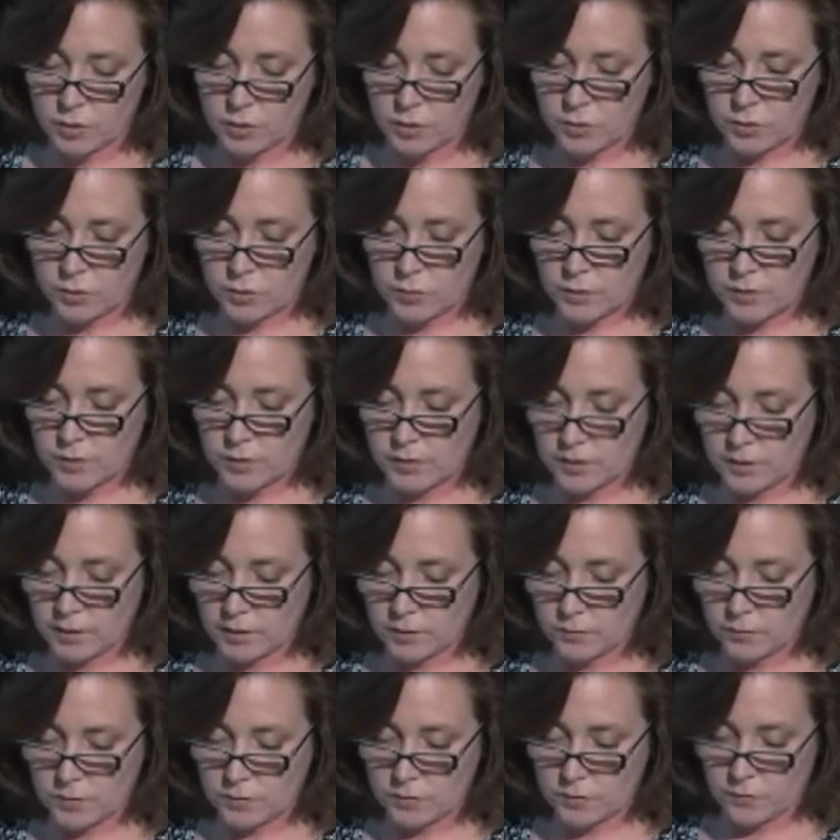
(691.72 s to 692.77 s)
Soon the
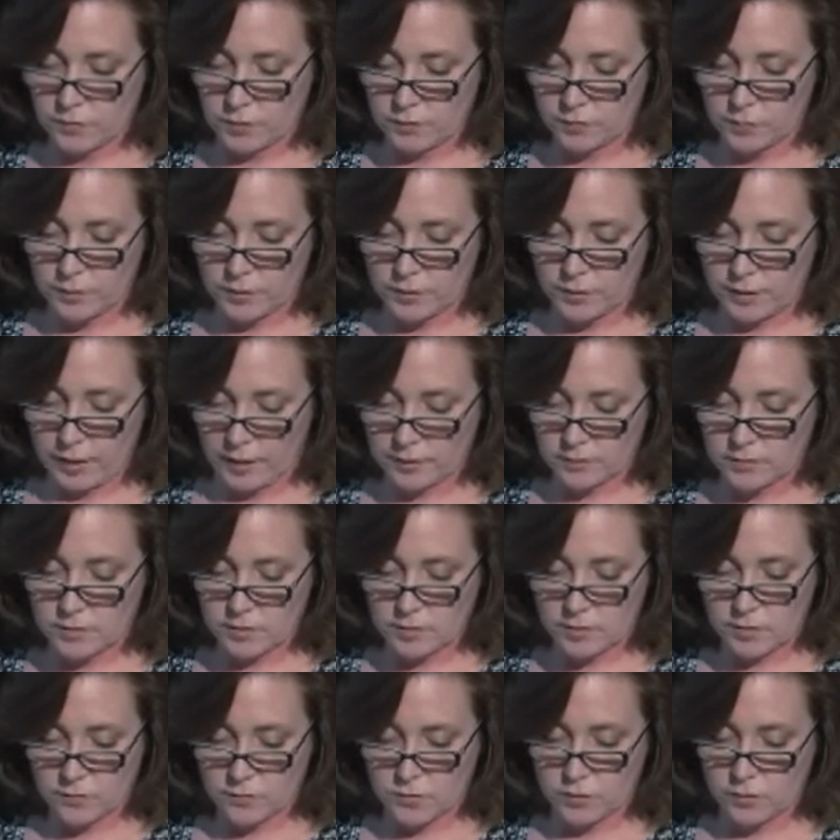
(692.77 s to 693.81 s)
city was filled with
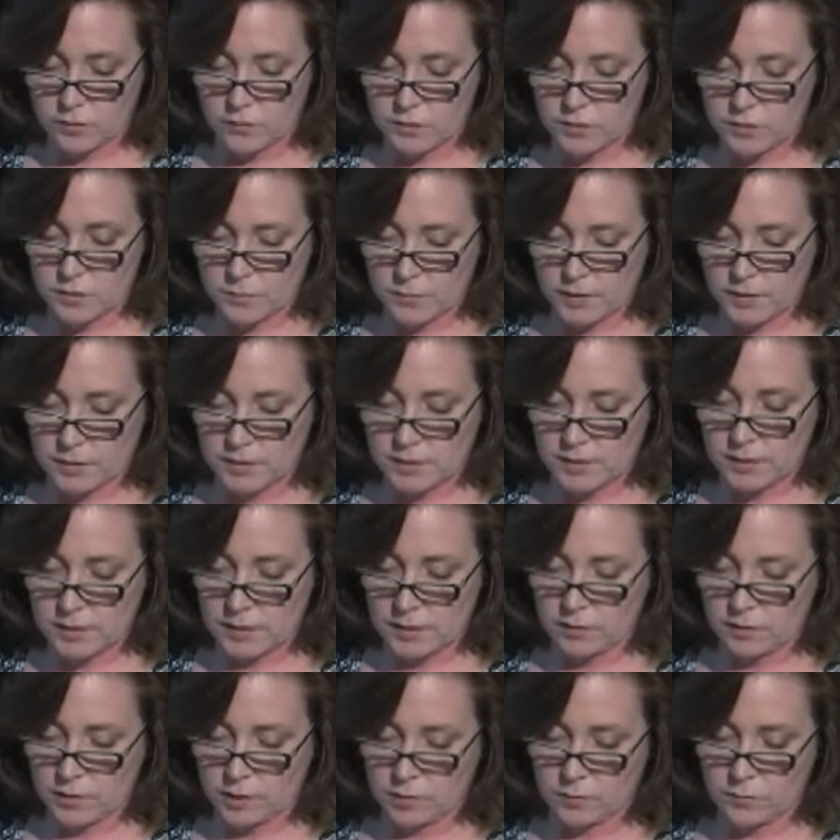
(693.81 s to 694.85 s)
thousands of servicemen
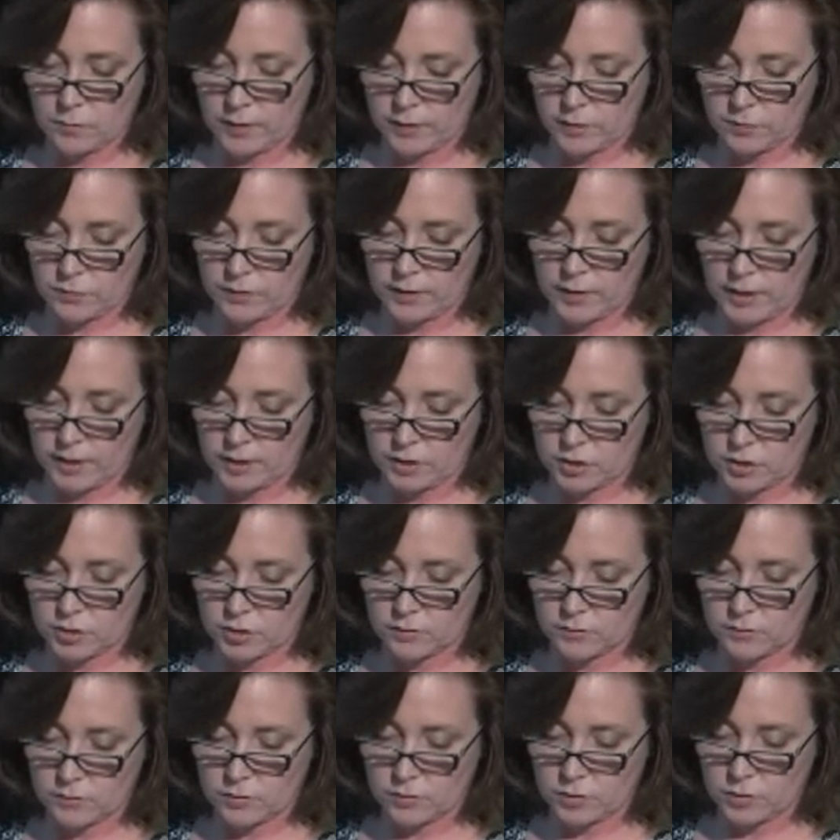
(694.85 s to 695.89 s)
seeking
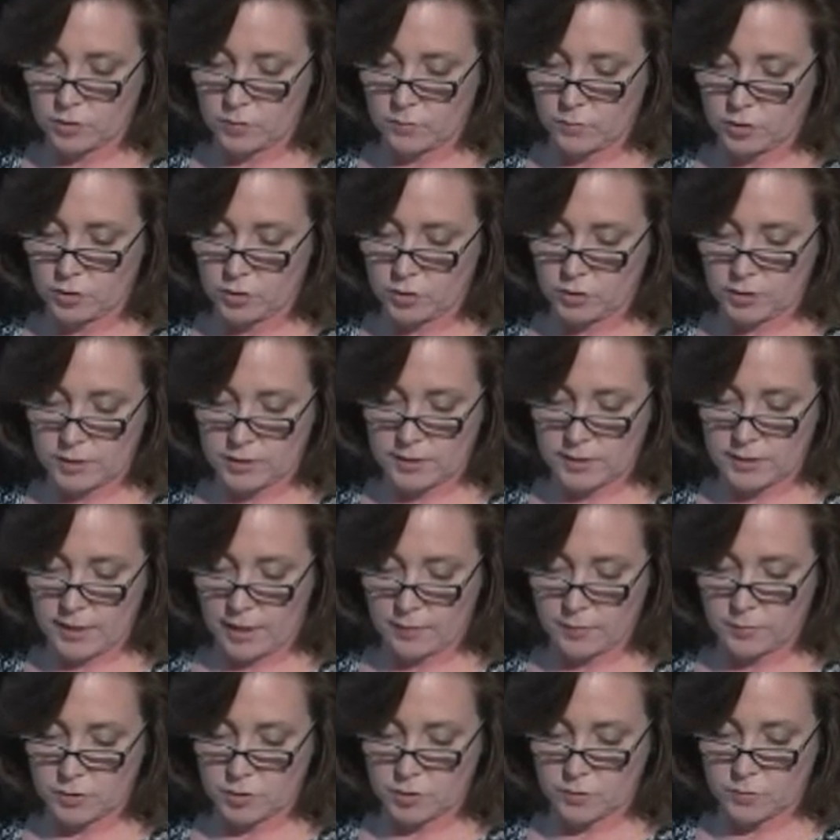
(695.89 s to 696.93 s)
recreation. Commercial
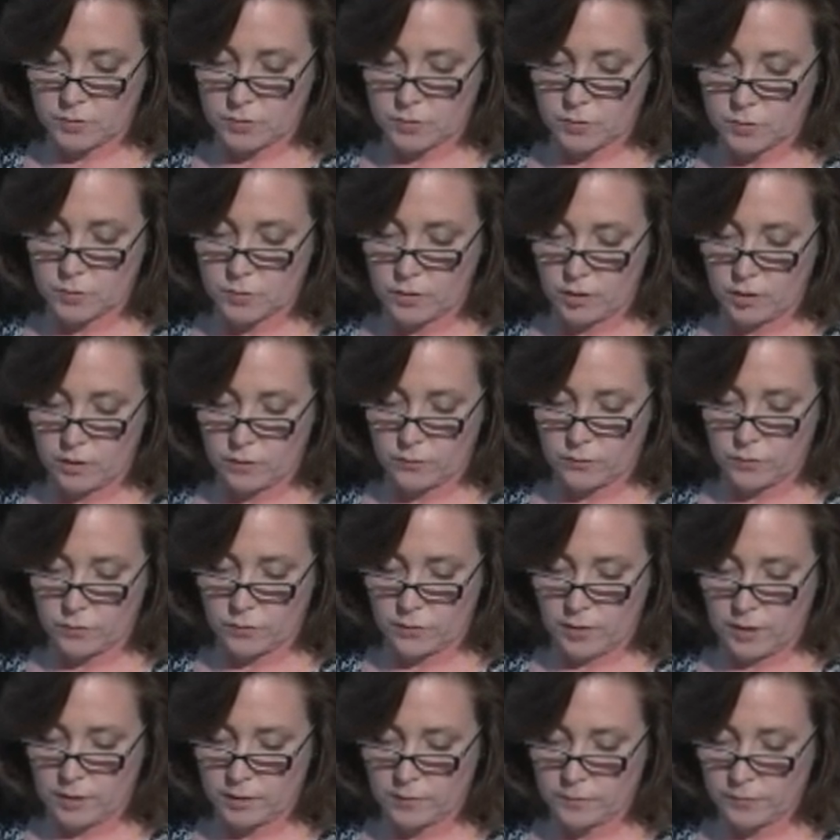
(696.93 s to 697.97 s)
establishments were
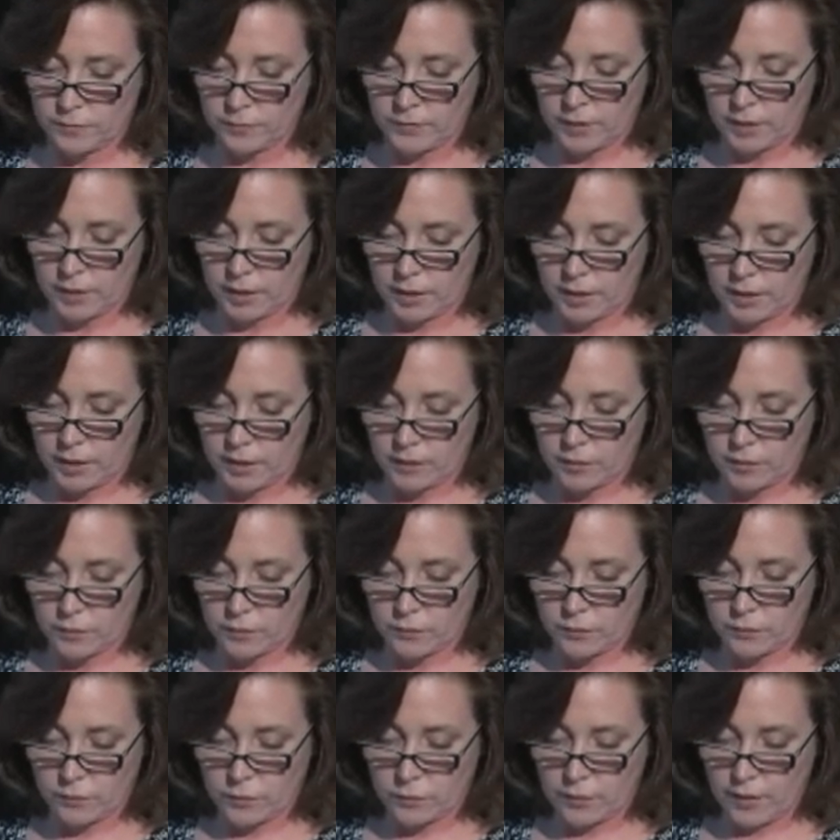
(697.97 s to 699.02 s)
overrun, and there
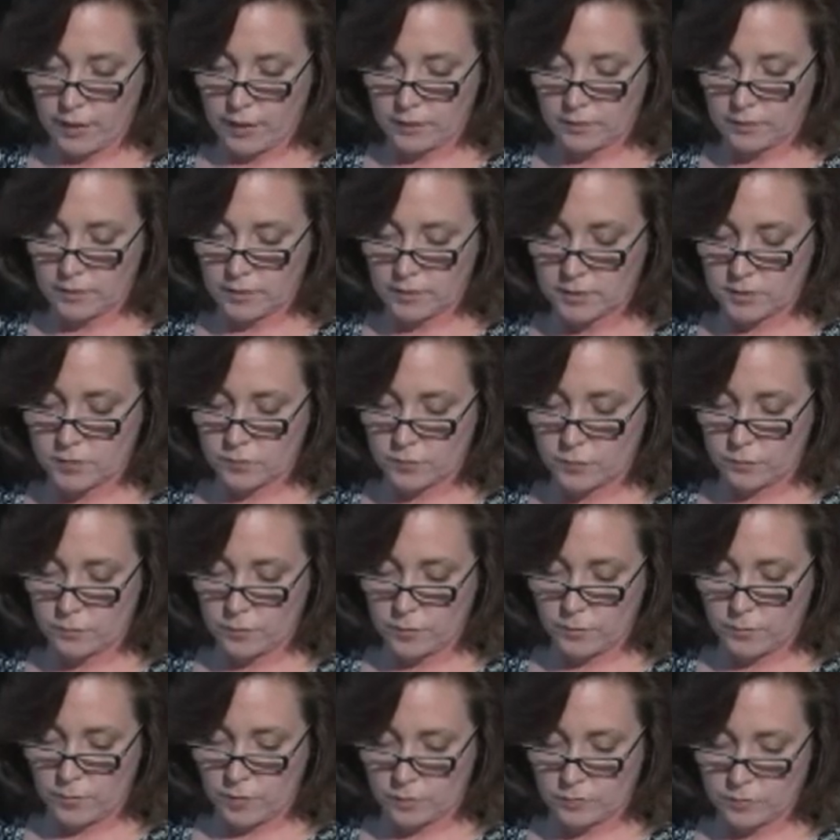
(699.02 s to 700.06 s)
were few outlets for
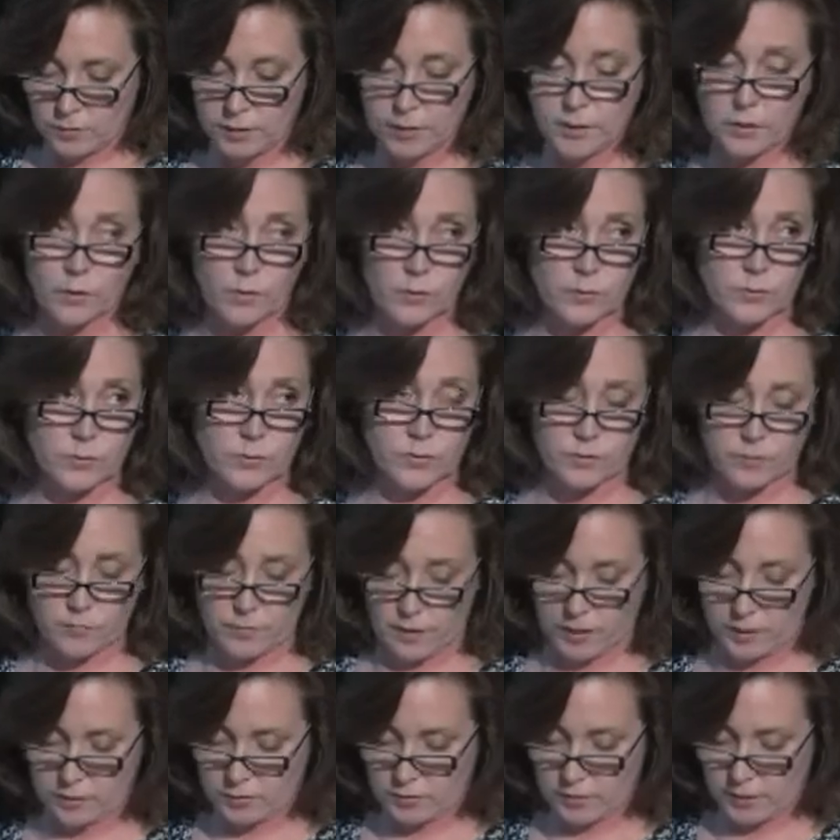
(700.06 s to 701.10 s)
remotely wholesome
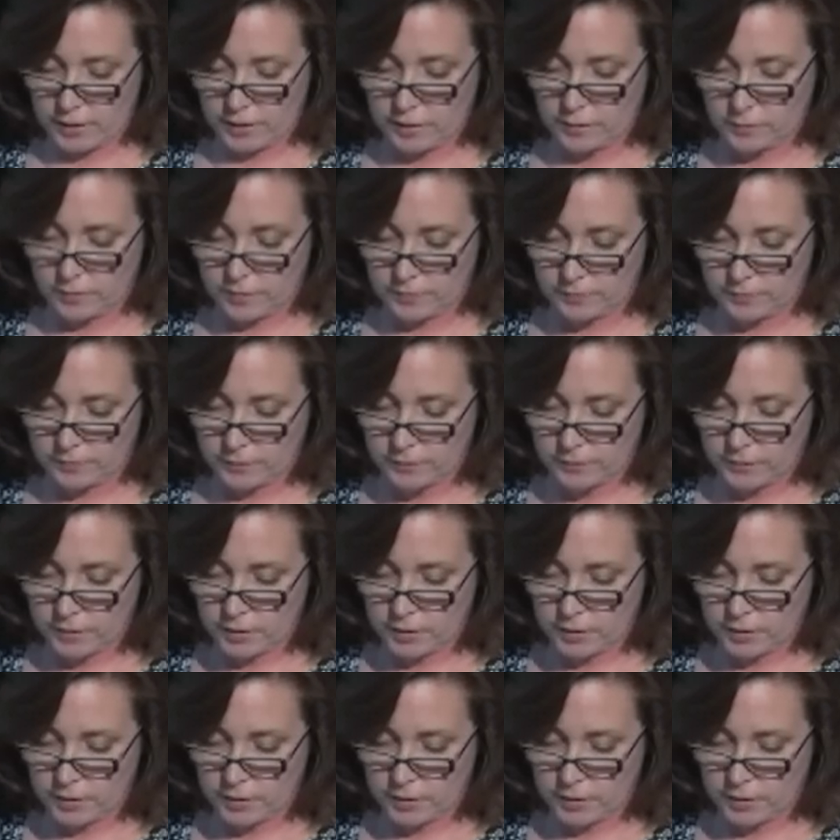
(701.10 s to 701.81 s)
entertainment.